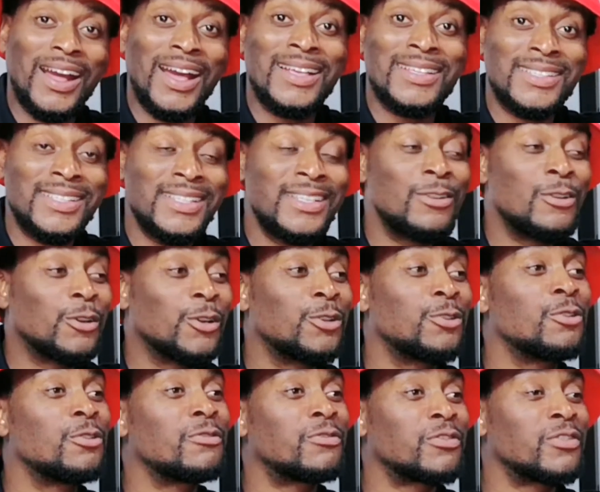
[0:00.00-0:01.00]
kasi
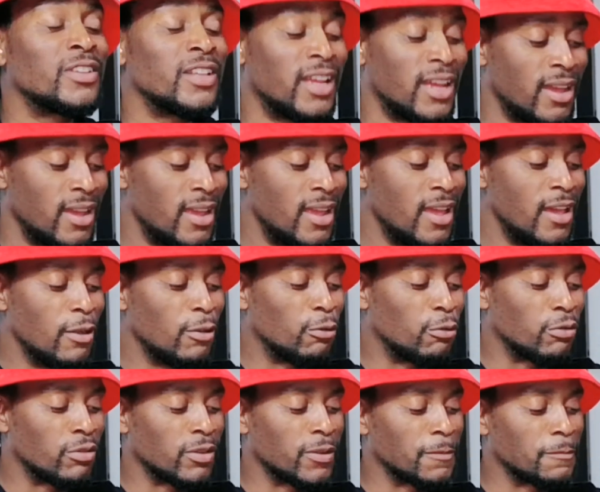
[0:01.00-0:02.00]
loko no swi
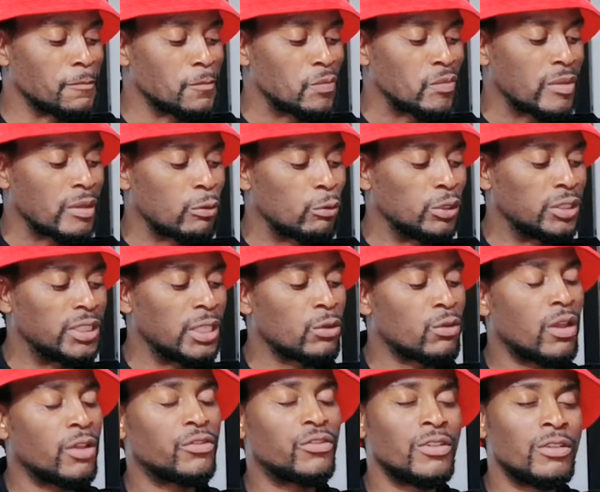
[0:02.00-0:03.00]
kuri ku
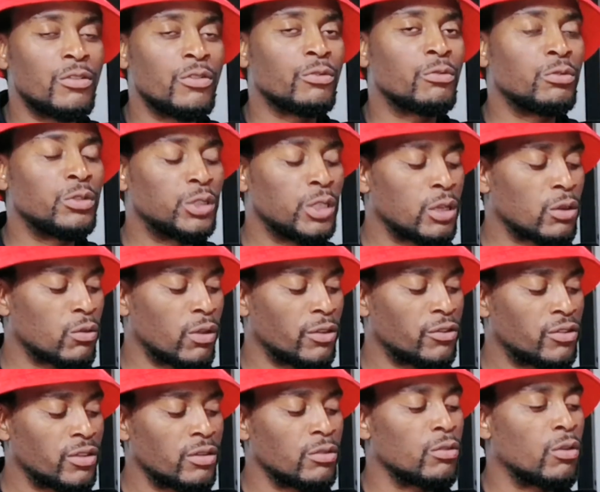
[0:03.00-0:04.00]

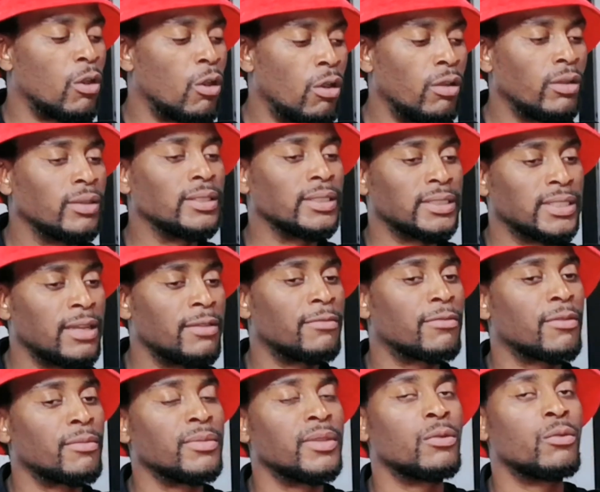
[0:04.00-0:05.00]
sheriwa swilo all the
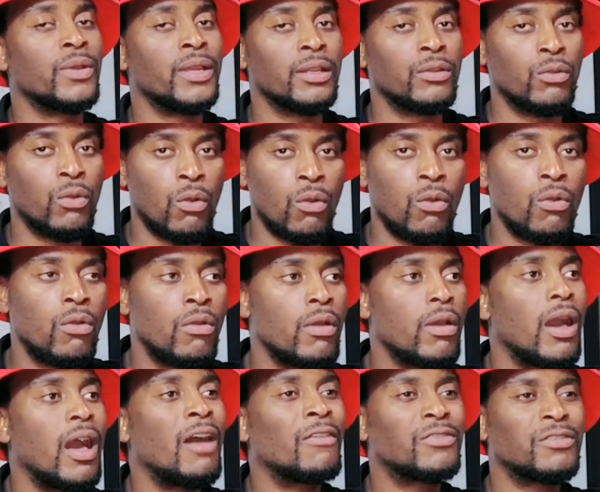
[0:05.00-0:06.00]
time from the way it go
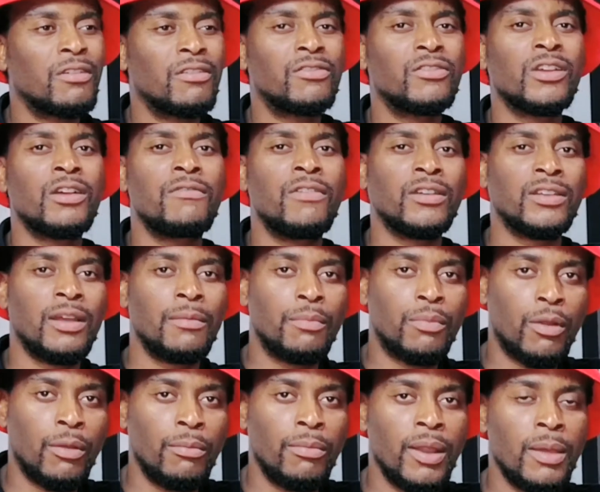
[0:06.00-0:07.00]
after swi nga va na
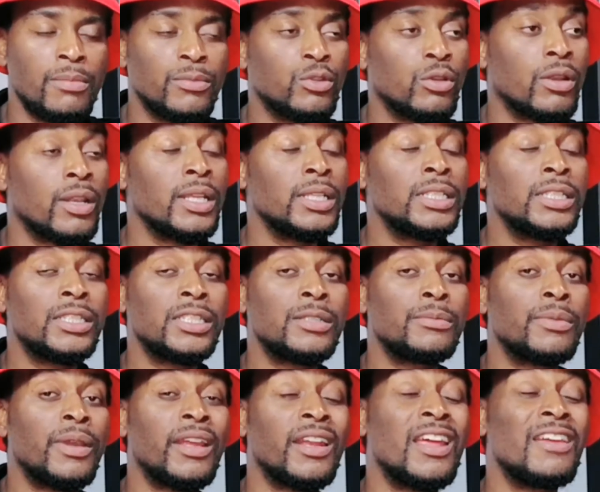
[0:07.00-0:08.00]
problem, so
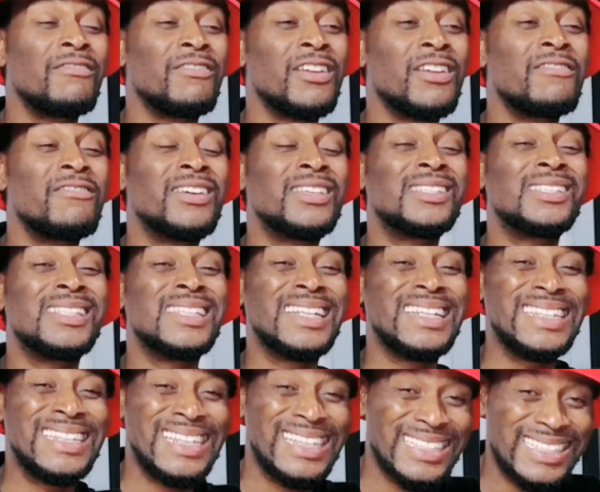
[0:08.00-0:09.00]
relationship yana yi va
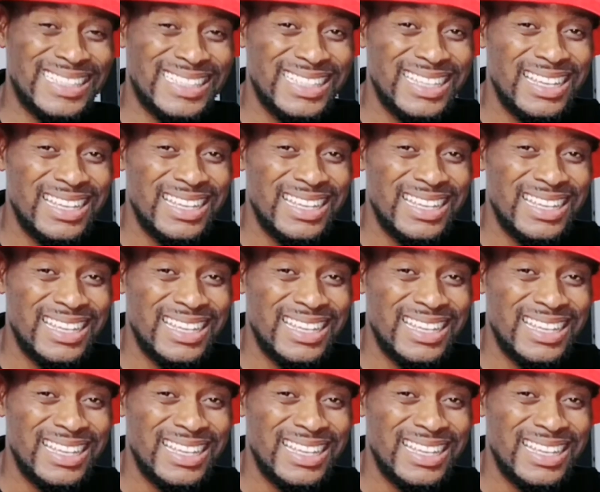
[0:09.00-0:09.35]
strenuous.